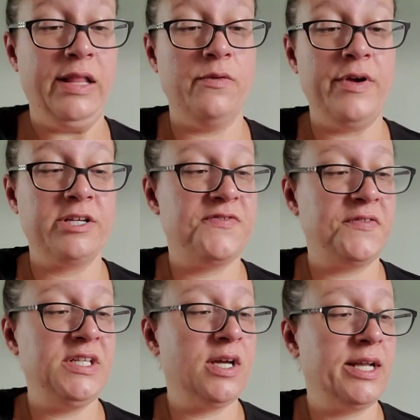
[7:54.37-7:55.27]
aloe vera is
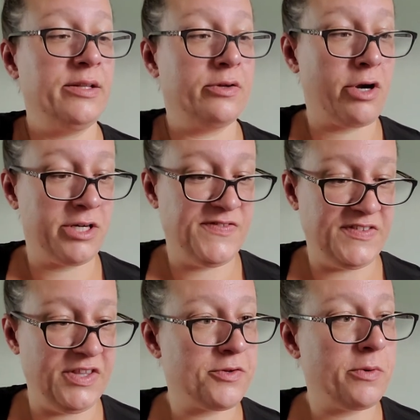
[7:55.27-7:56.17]
59, little garden's
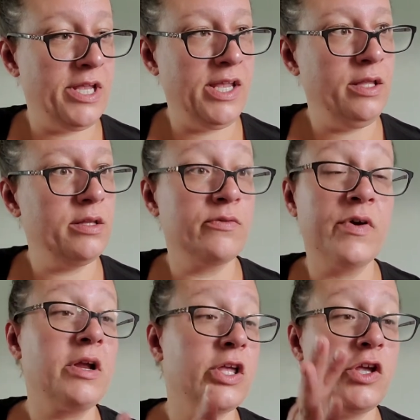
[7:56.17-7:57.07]
53.
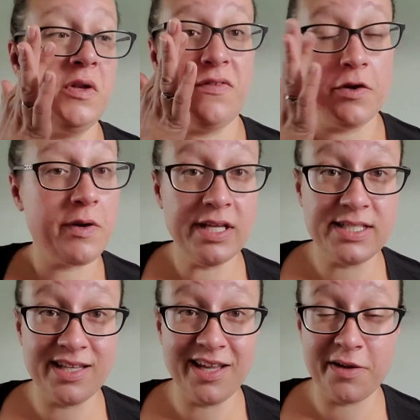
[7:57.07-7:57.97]
Very cute if you're
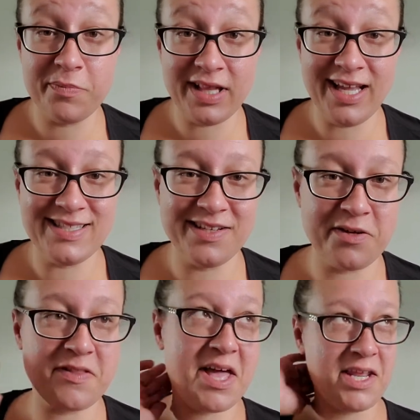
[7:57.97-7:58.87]
into like plants and
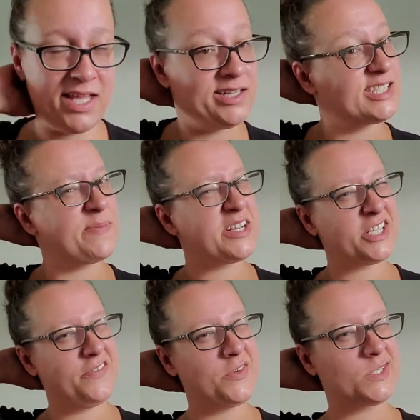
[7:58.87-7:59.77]
all that, and especially if you're